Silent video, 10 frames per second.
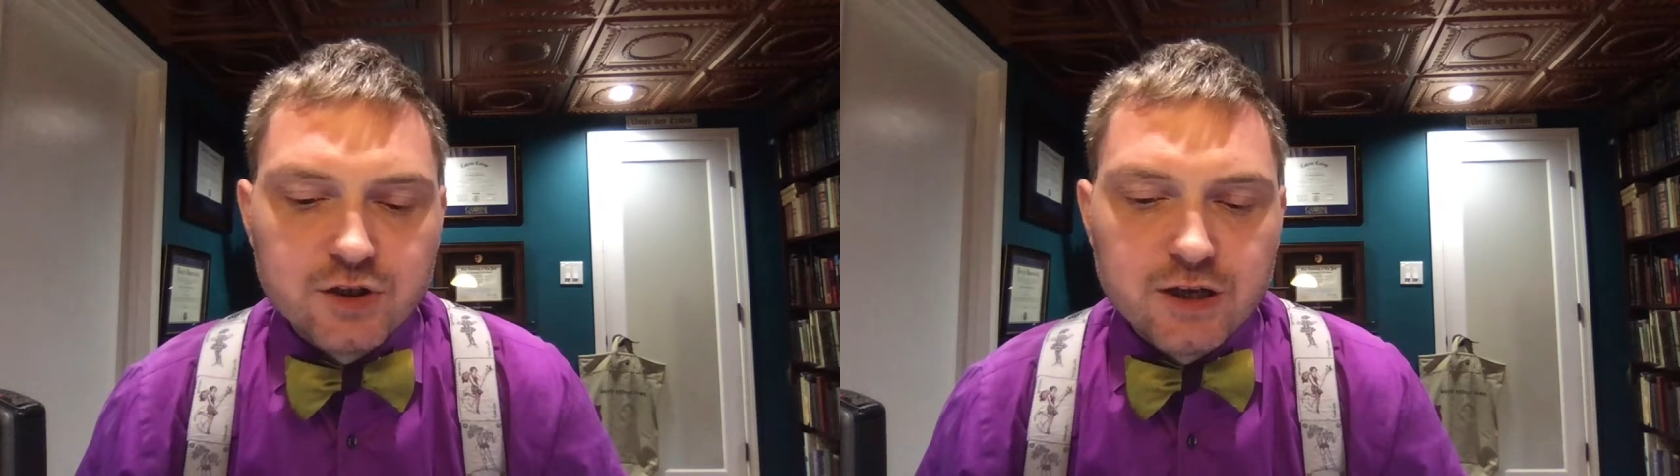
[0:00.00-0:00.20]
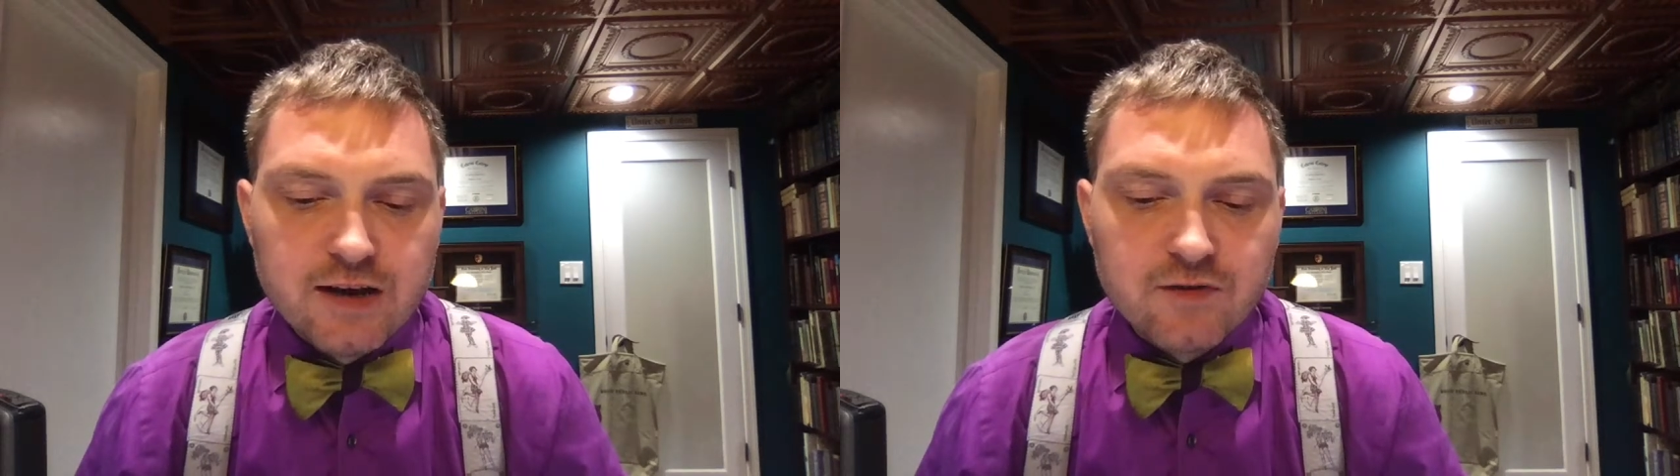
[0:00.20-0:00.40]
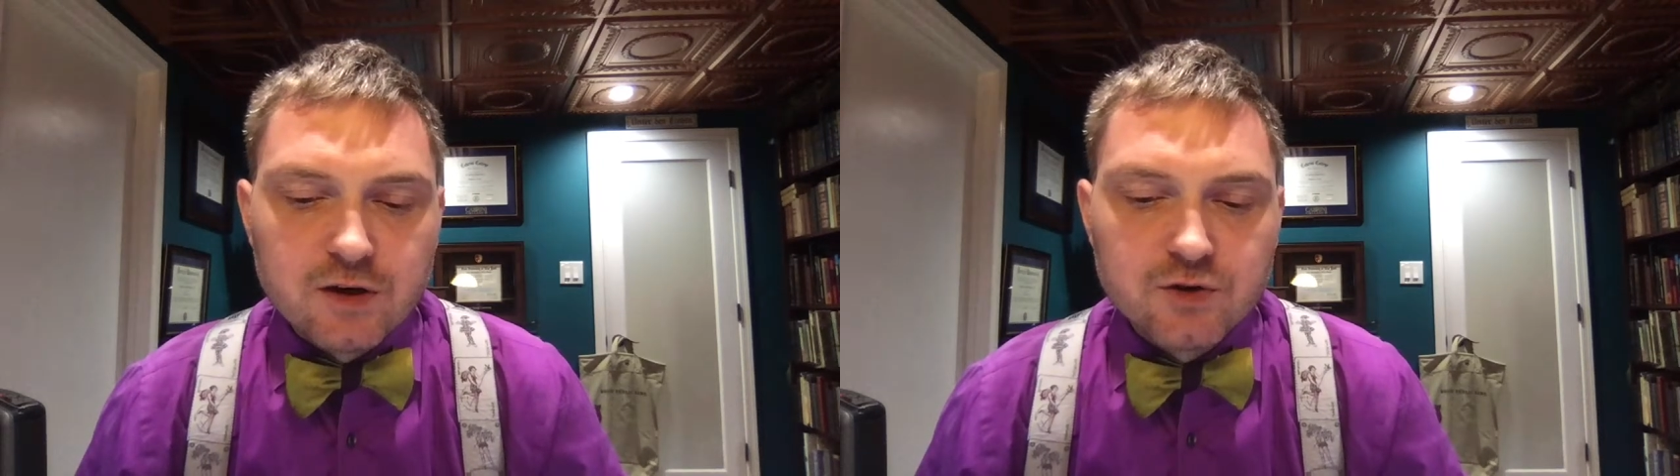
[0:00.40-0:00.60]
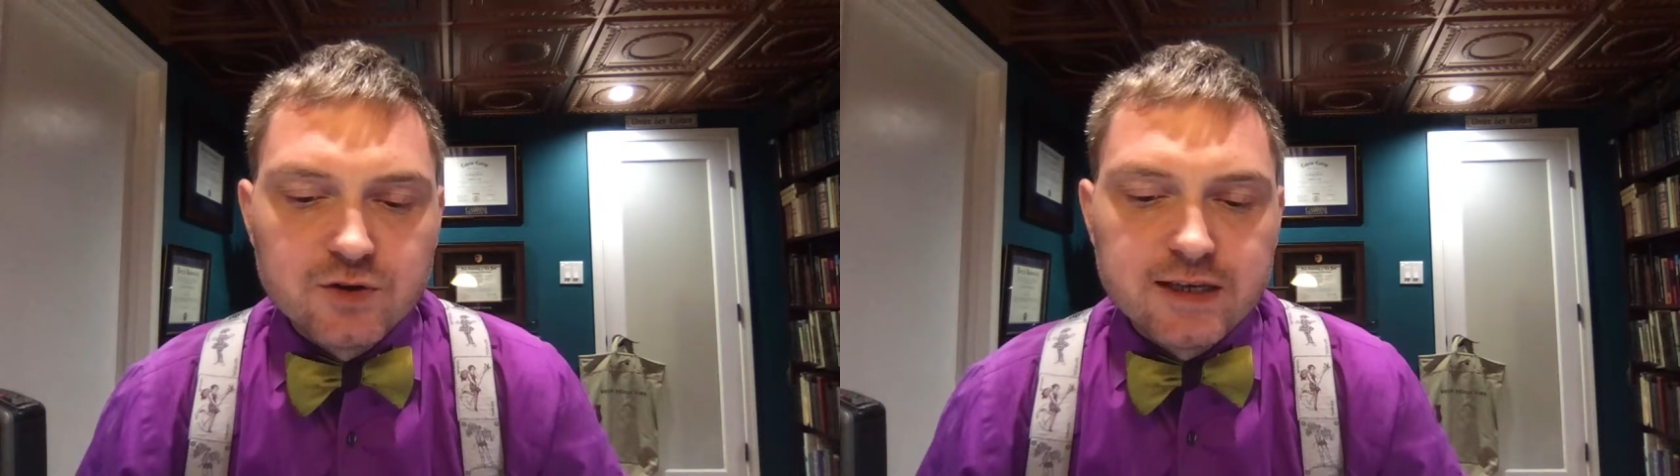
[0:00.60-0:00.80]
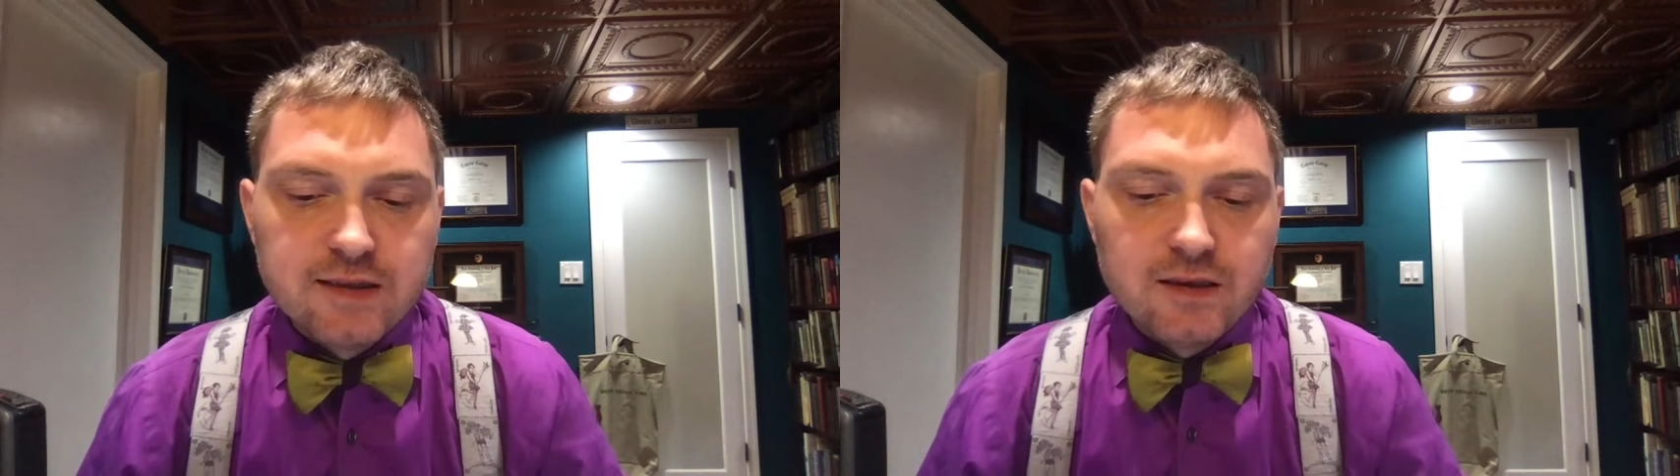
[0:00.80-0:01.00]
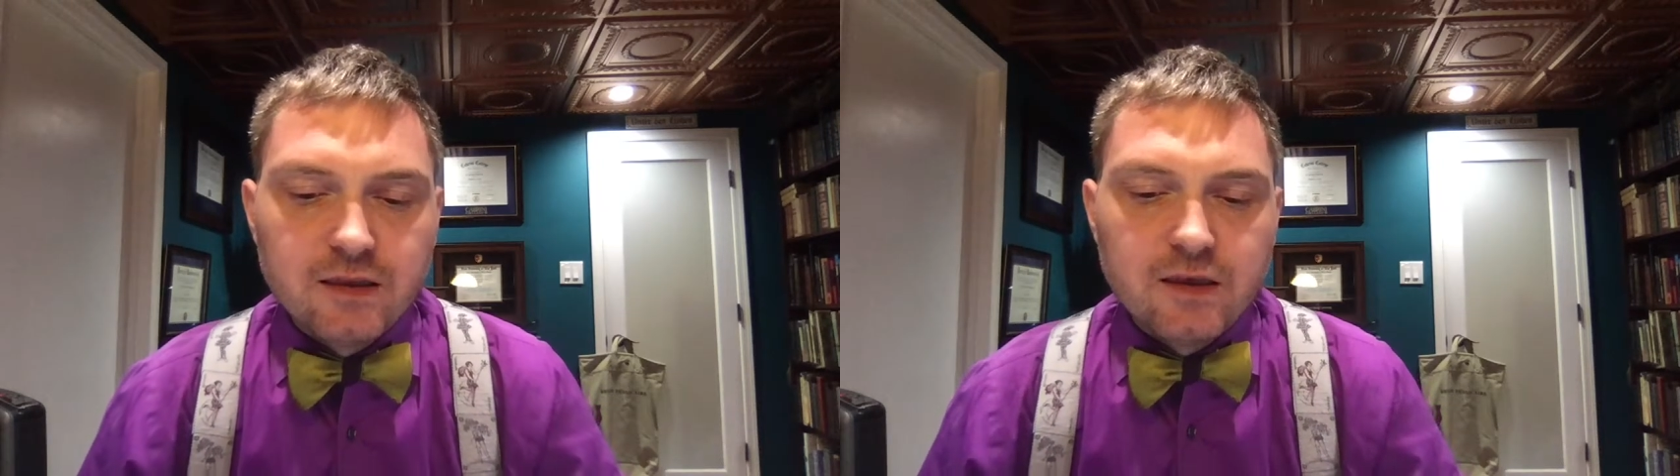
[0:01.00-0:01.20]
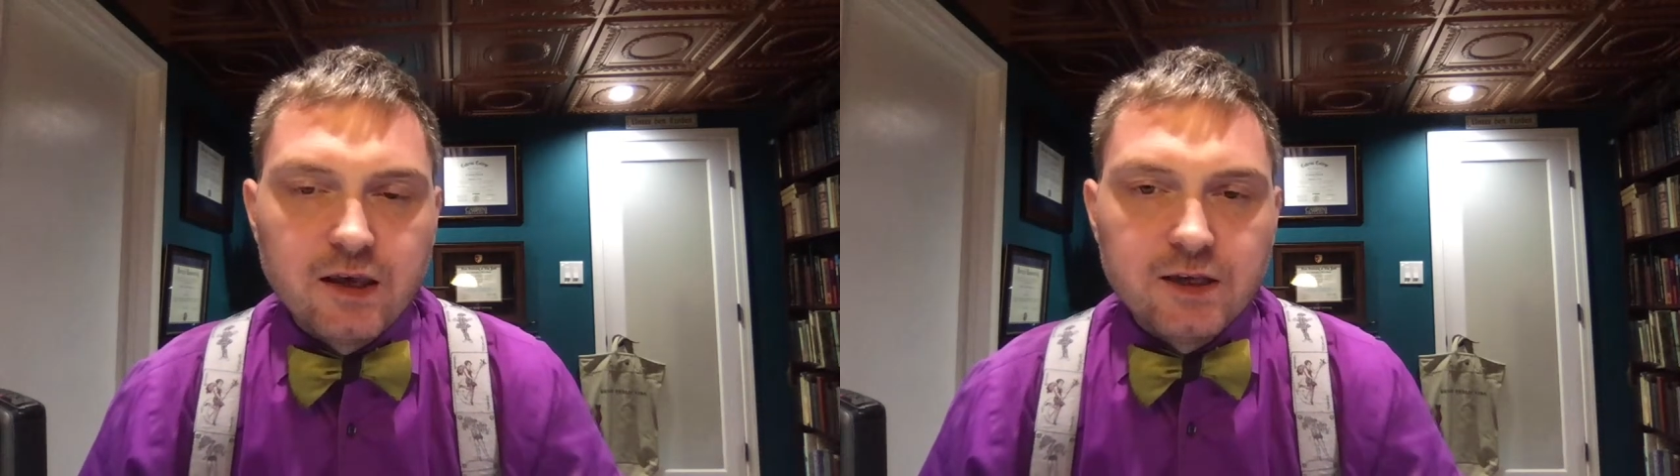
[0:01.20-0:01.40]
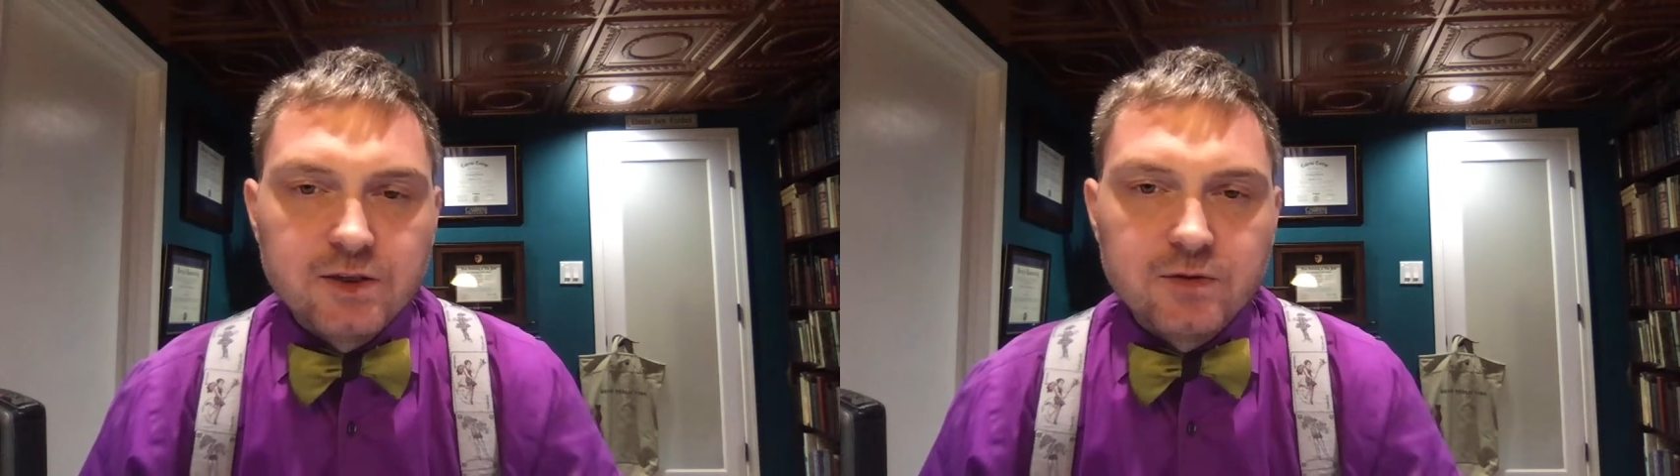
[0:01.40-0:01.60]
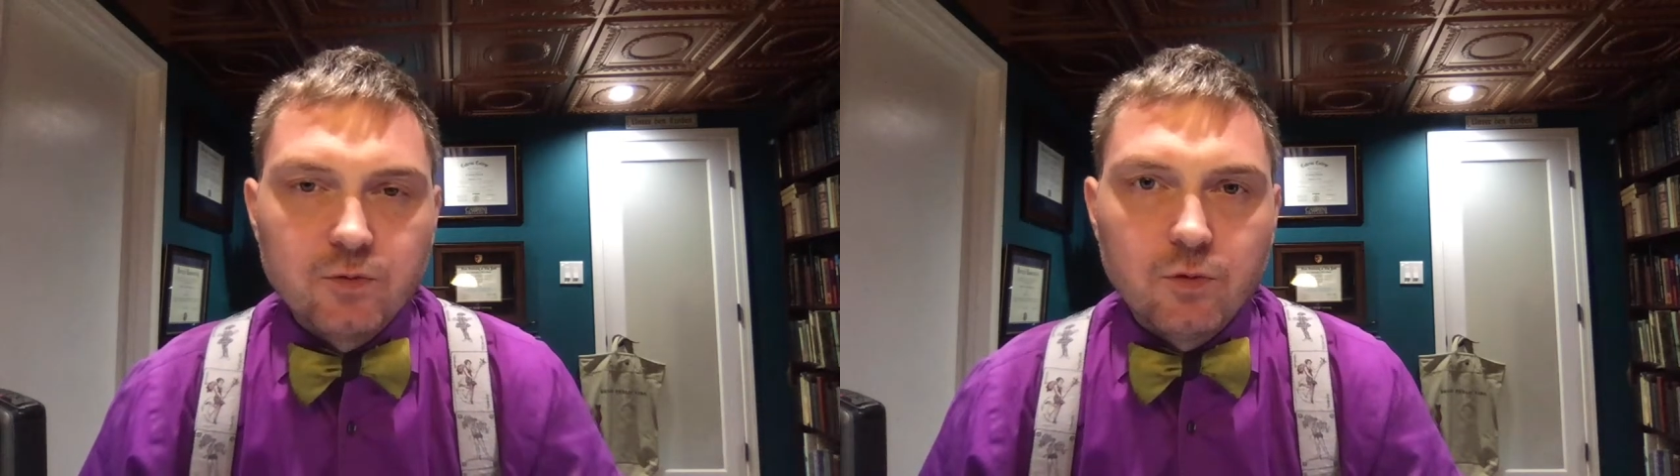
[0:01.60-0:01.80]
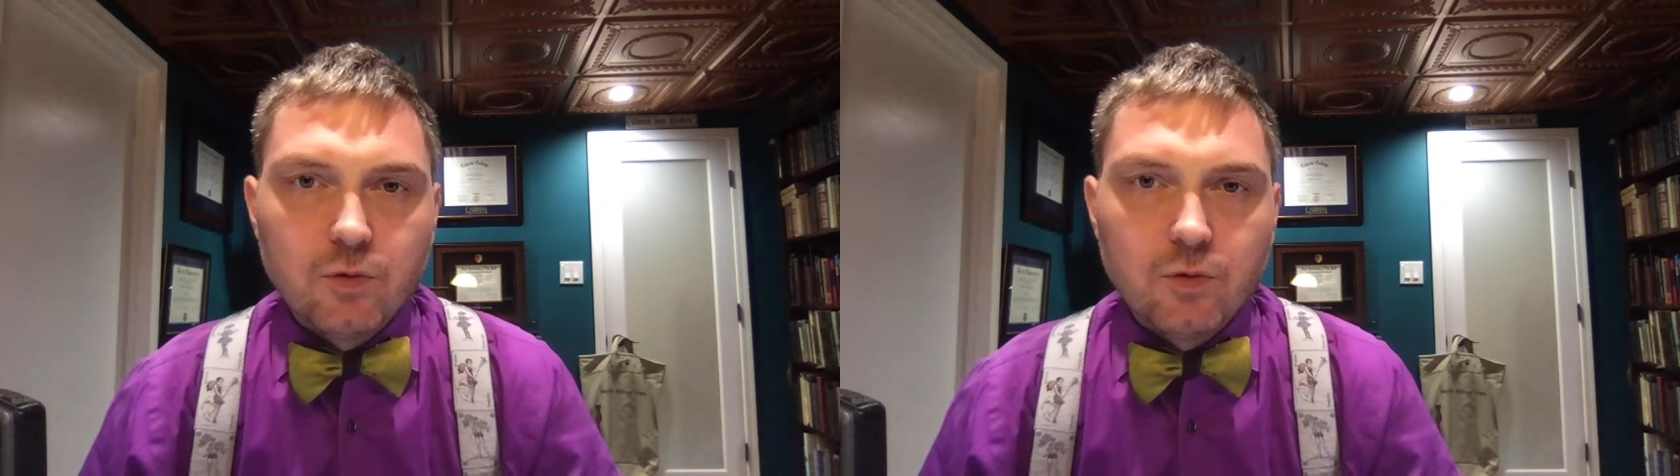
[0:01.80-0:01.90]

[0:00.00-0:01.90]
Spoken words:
you have to understand that things